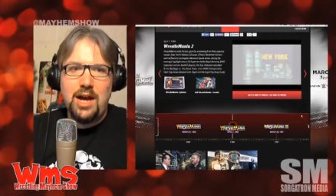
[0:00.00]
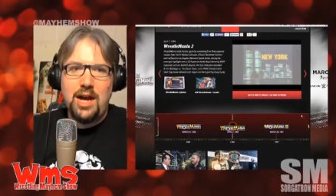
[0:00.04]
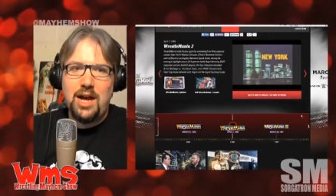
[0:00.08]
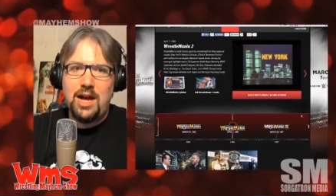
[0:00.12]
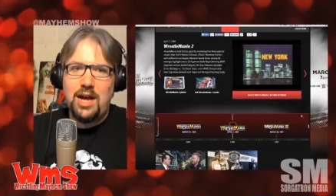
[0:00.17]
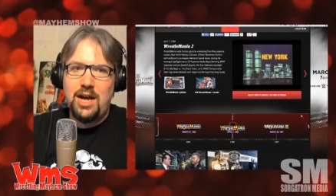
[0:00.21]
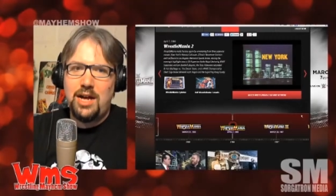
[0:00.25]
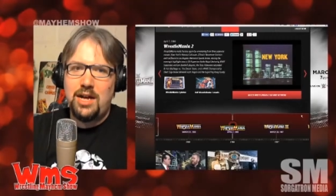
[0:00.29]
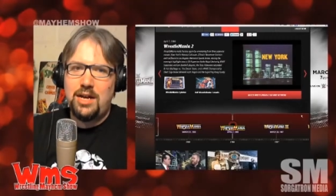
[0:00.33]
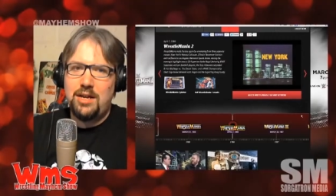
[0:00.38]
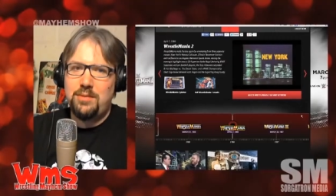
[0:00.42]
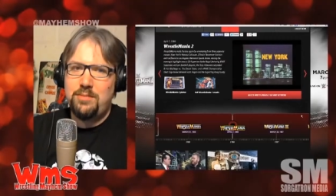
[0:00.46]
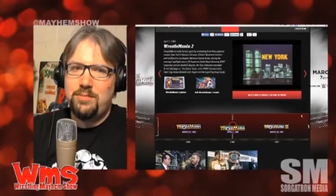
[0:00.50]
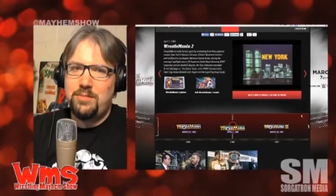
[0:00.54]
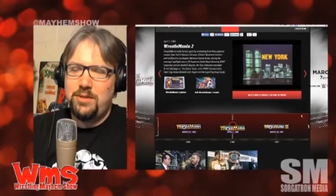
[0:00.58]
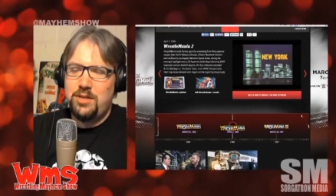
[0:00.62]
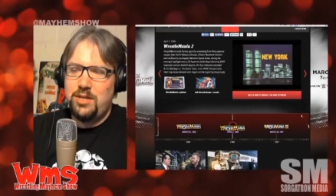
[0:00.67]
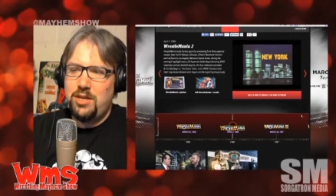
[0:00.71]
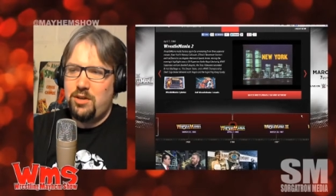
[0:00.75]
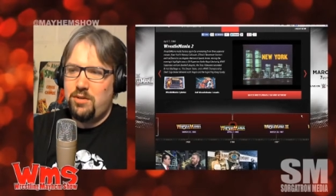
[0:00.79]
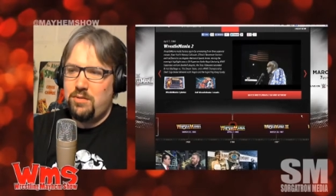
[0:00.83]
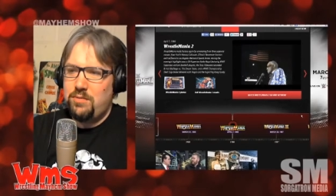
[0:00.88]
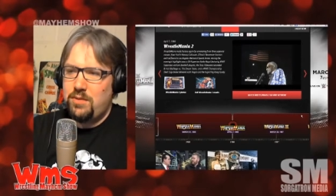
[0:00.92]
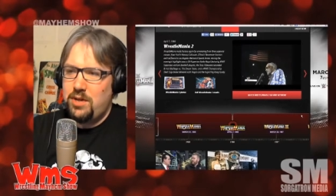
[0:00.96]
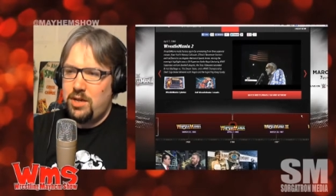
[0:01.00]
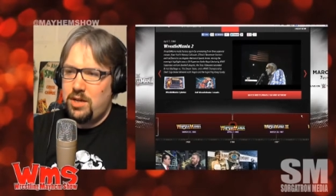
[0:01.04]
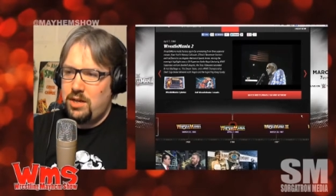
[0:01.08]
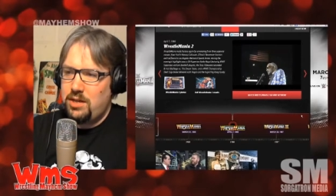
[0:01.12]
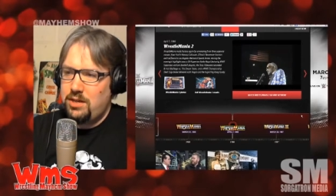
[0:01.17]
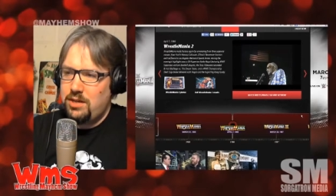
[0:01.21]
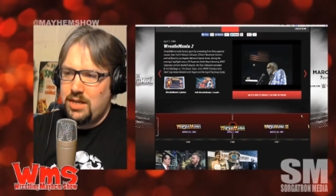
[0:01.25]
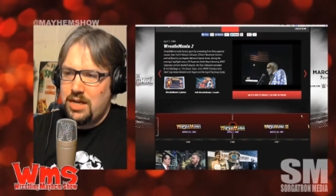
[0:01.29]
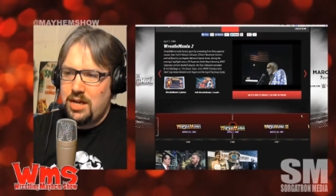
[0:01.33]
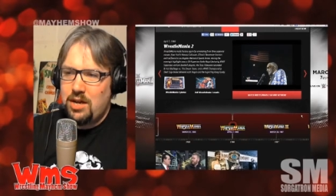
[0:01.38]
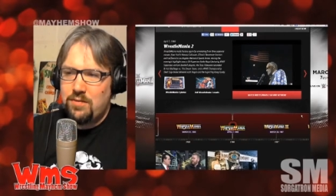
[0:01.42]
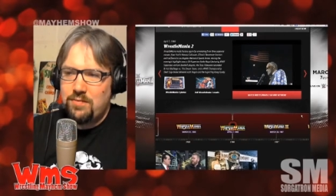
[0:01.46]
Um, you know,
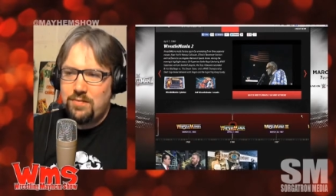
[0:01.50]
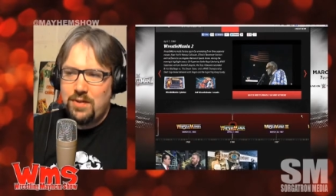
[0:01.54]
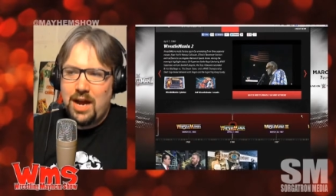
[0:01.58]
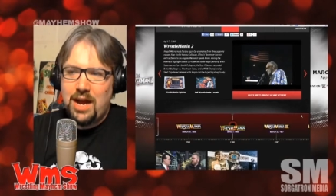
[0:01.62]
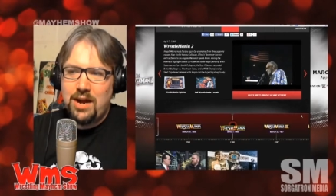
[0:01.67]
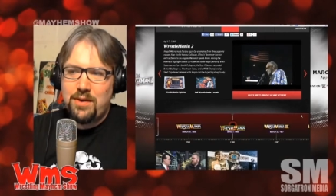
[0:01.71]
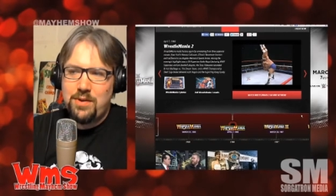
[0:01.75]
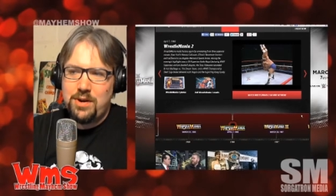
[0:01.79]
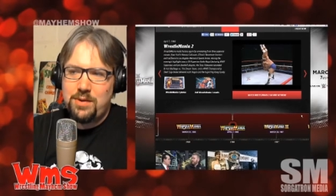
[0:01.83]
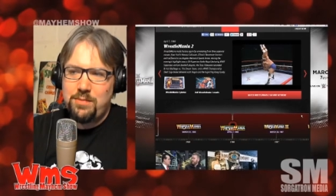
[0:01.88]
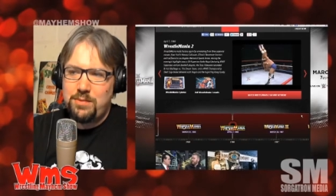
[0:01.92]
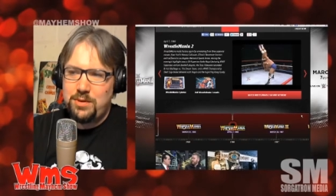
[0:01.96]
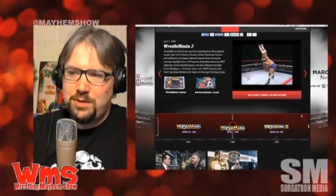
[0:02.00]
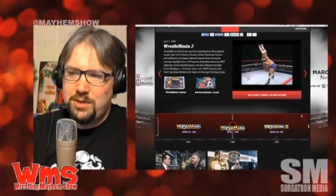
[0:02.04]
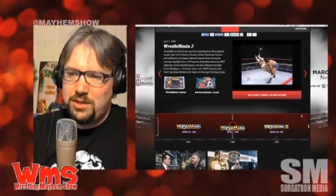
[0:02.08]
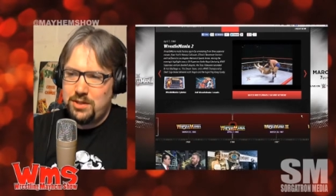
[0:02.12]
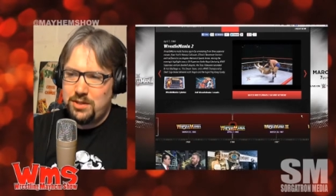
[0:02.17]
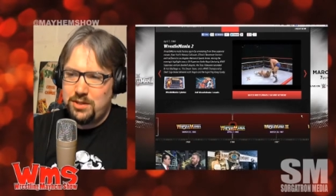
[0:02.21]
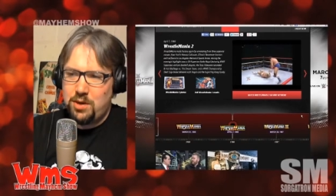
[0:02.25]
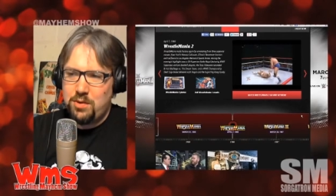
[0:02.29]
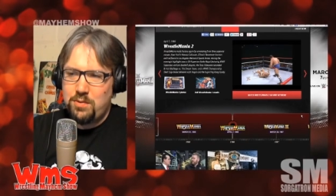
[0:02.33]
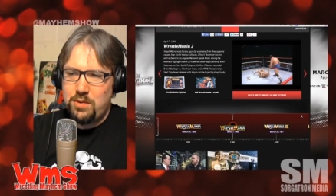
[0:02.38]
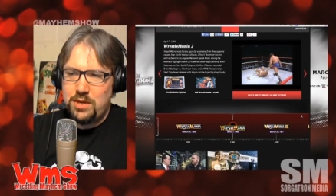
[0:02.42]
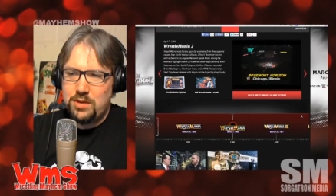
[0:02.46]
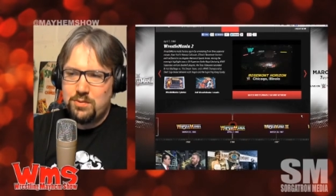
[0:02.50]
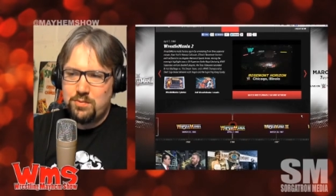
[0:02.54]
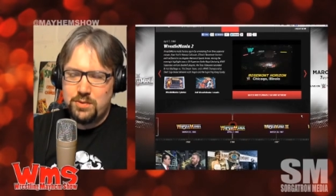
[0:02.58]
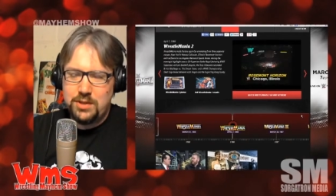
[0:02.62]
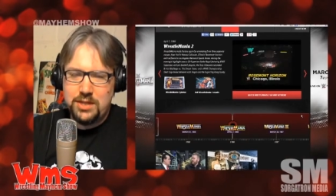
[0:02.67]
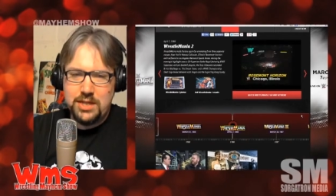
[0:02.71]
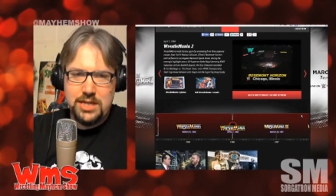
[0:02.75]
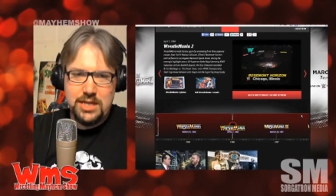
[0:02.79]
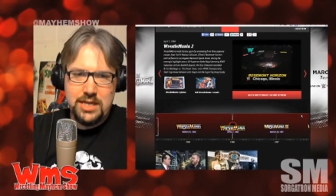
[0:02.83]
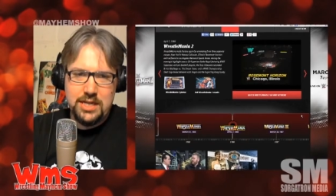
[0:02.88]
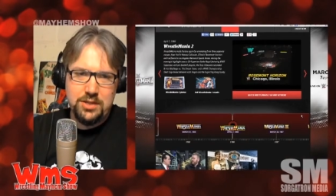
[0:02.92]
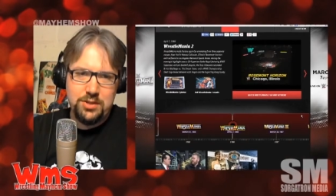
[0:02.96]
uh, Elvira is always
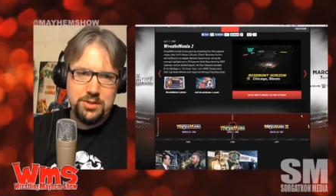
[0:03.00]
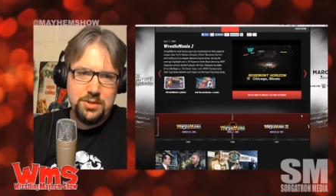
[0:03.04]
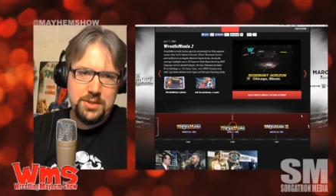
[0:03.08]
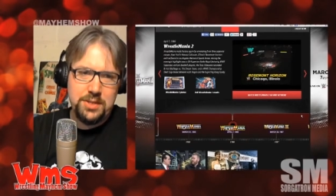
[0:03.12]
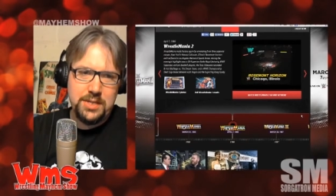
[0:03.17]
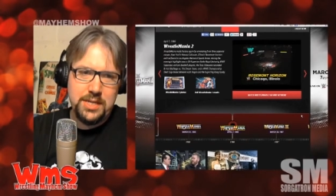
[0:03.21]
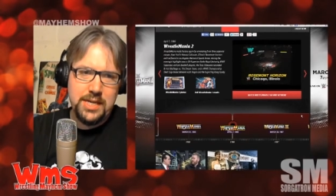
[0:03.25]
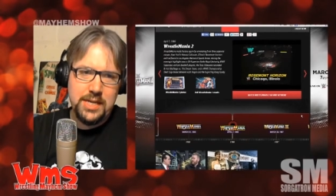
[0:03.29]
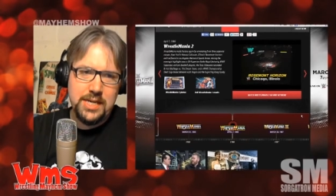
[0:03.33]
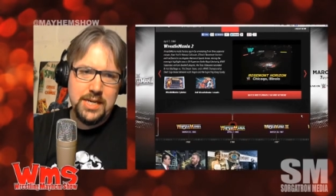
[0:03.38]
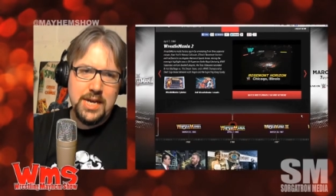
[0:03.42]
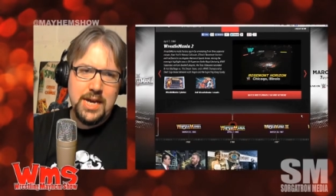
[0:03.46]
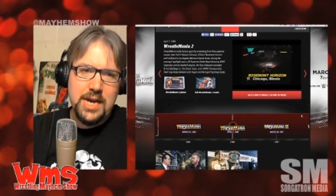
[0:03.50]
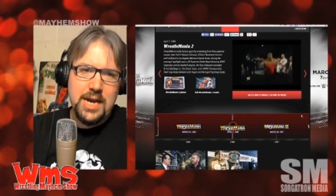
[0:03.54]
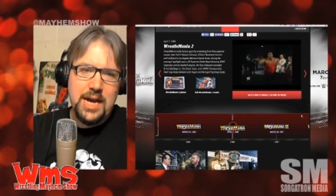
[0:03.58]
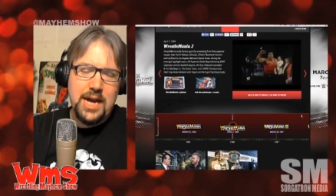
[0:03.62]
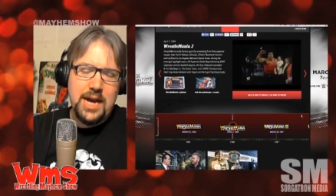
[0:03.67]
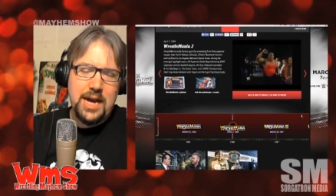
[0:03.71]
really interesting.